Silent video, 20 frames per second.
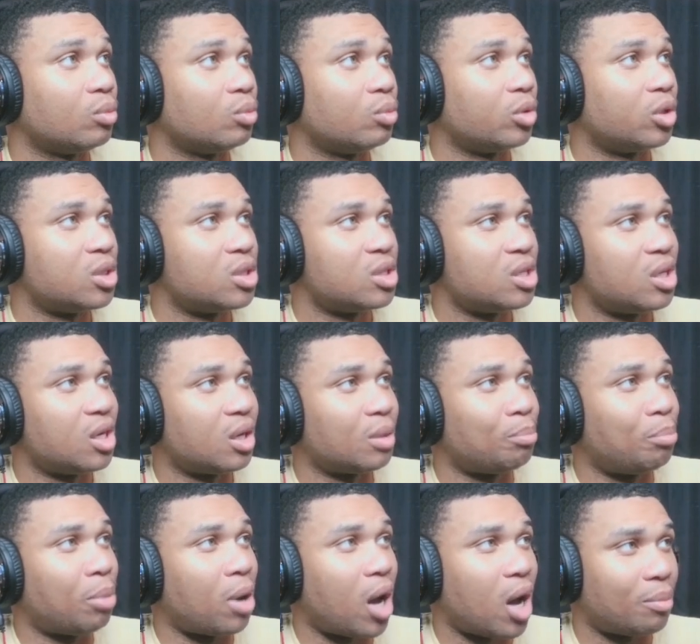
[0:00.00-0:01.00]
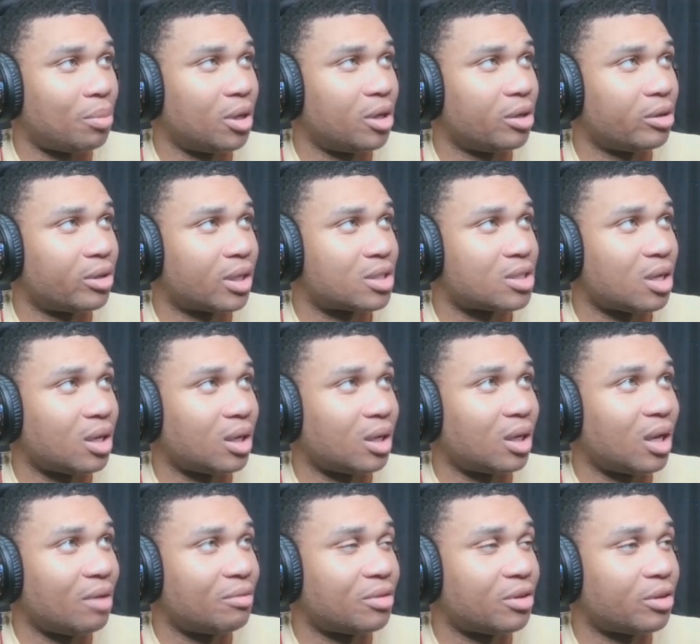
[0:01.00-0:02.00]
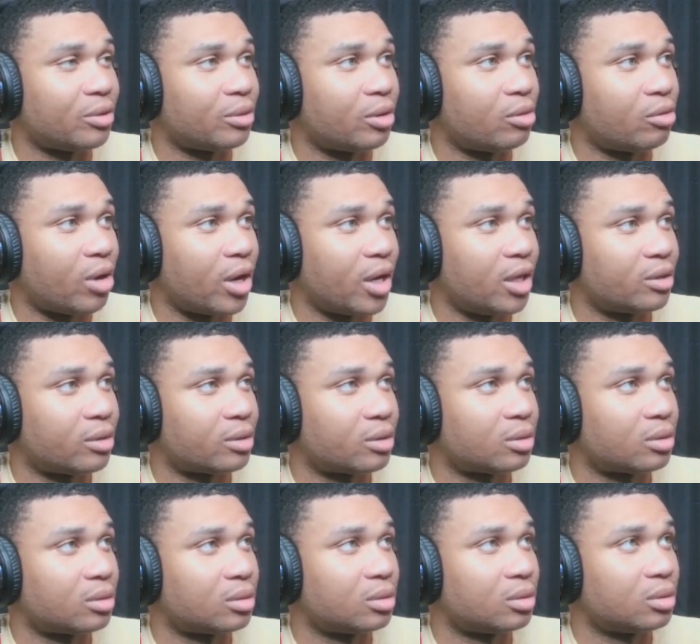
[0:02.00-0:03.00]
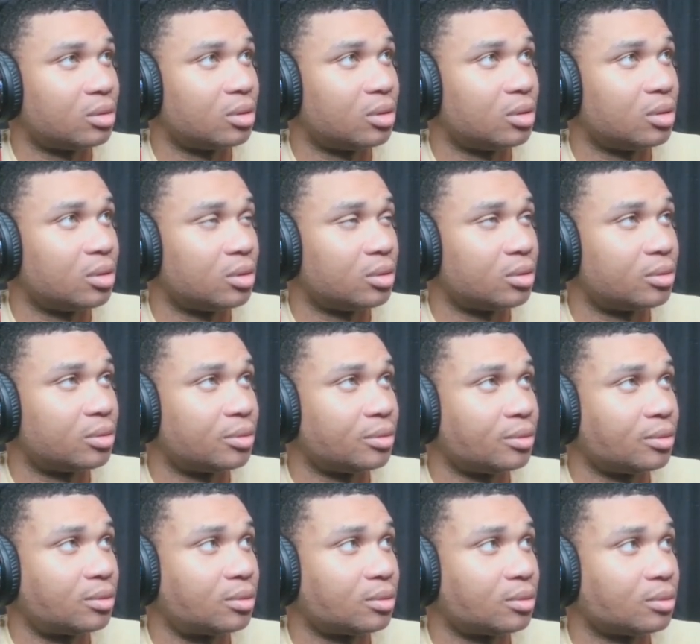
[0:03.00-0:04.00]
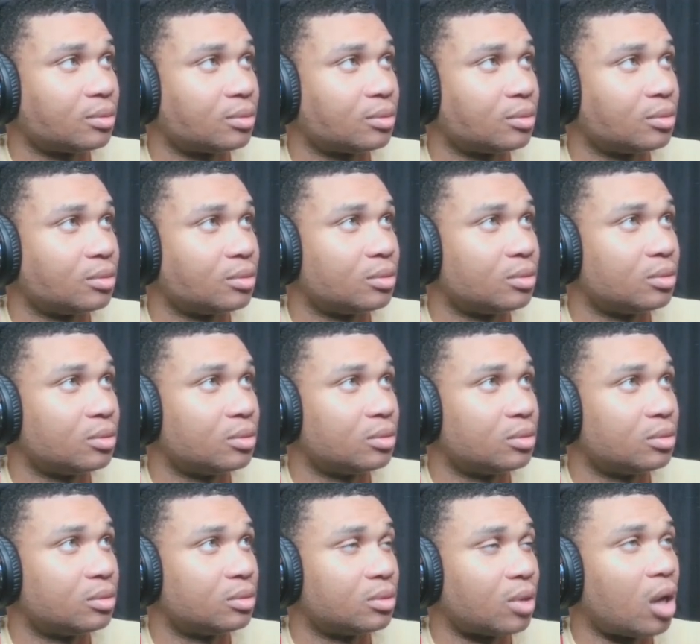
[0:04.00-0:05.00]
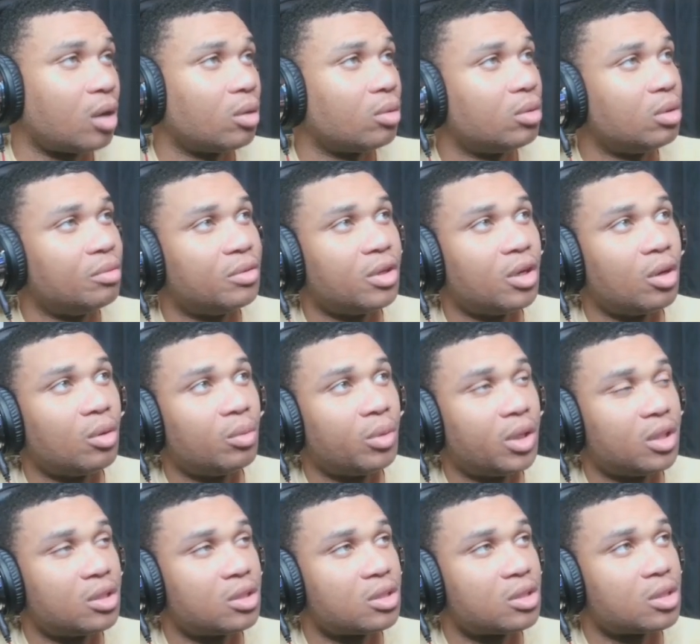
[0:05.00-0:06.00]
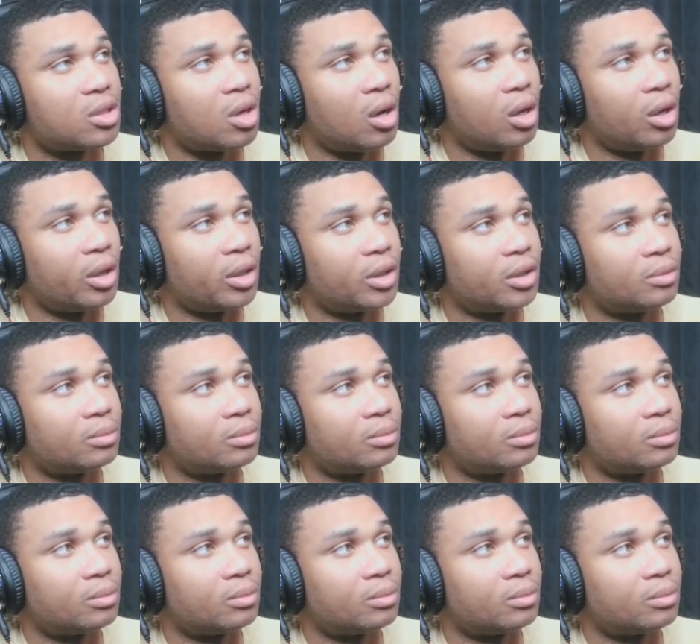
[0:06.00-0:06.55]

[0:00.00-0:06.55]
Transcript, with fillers: What is he gonna pop here that's 11 or greater? I don't even know what he discarded.